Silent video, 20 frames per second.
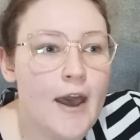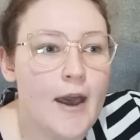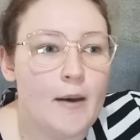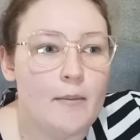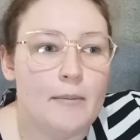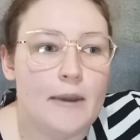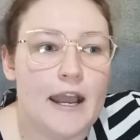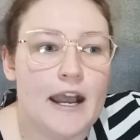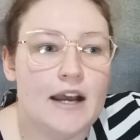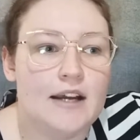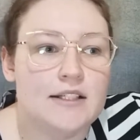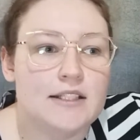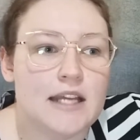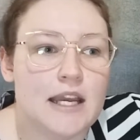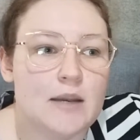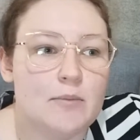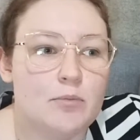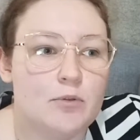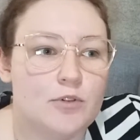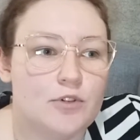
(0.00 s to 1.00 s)
about
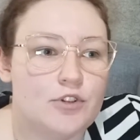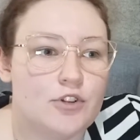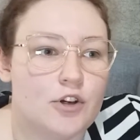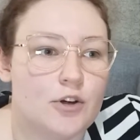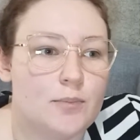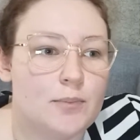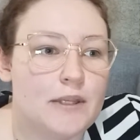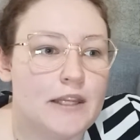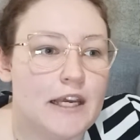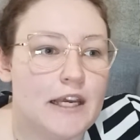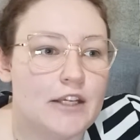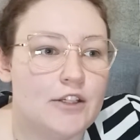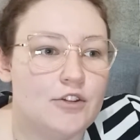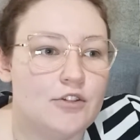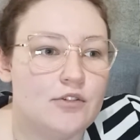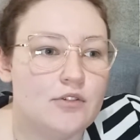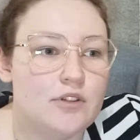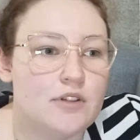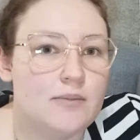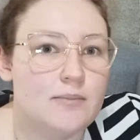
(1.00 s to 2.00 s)
a bookshop that
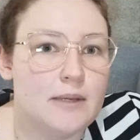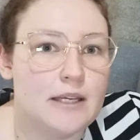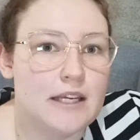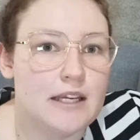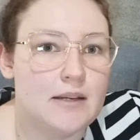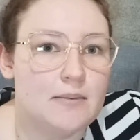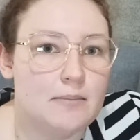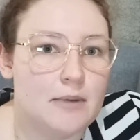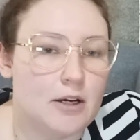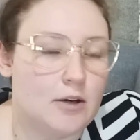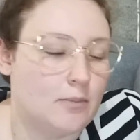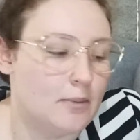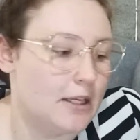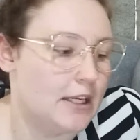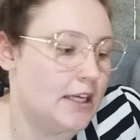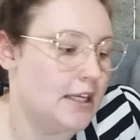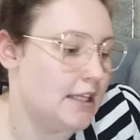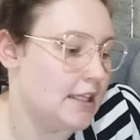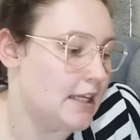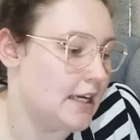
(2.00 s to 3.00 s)
used to be in
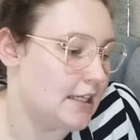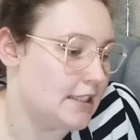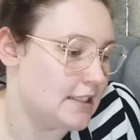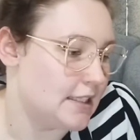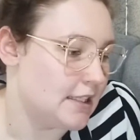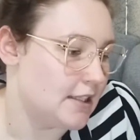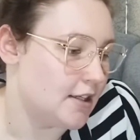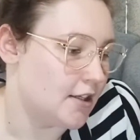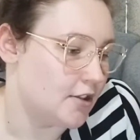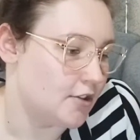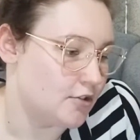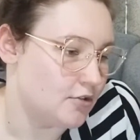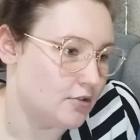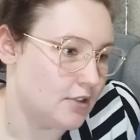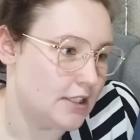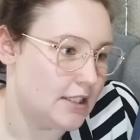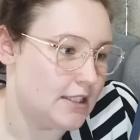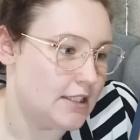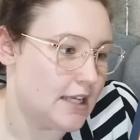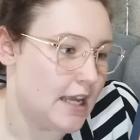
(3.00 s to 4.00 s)
Melbourne in
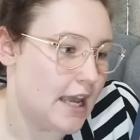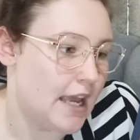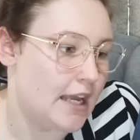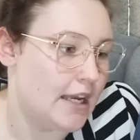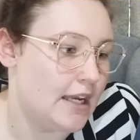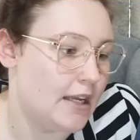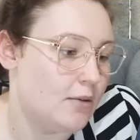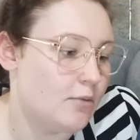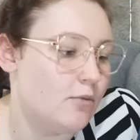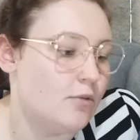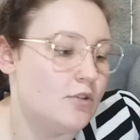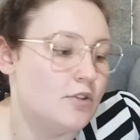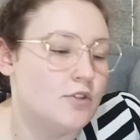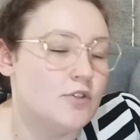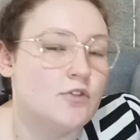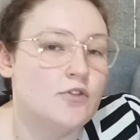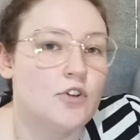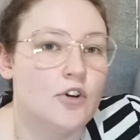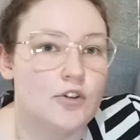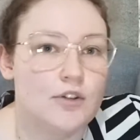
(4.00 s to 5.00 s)
1800s, and it
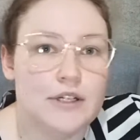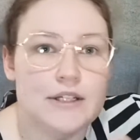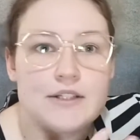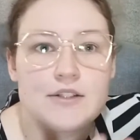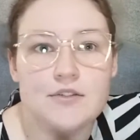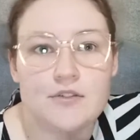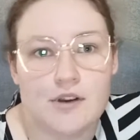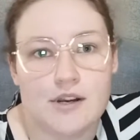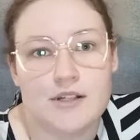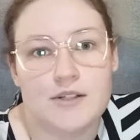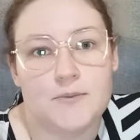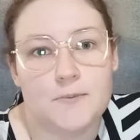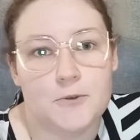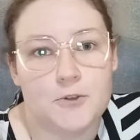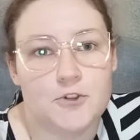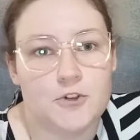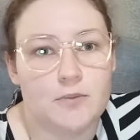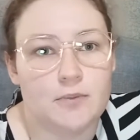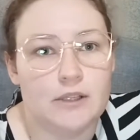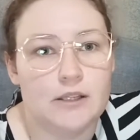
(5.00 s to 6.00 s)
was known as the grandest
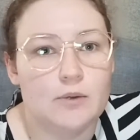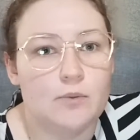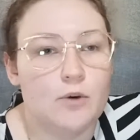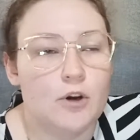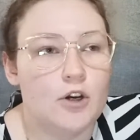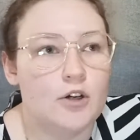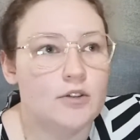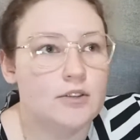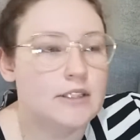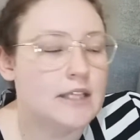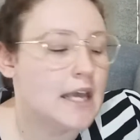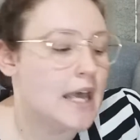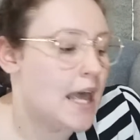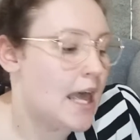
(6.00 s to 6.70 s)
bookshop in the world.